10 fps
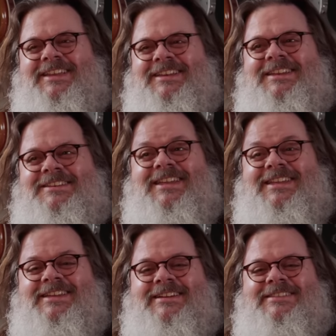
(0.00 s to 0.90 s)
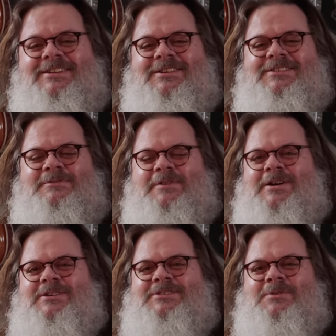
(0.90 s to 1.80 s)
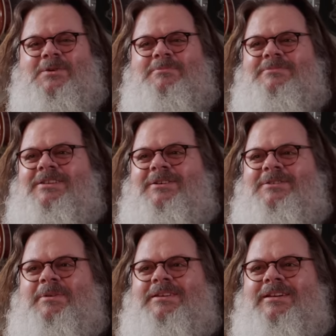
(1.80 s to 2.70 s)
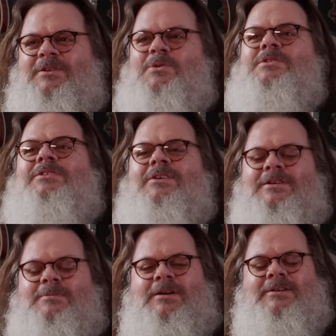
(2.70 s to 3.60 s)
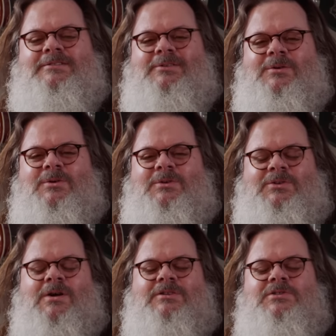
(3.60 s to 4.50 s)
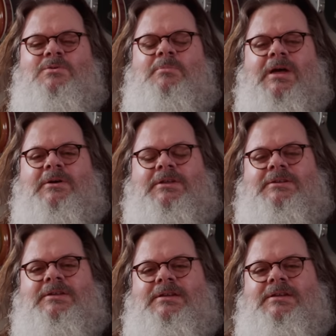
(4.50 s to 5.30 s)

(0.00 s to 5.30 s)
and and eh, yeah, there is a firestorm, you know, depending on who you talk about or, or talk to about it.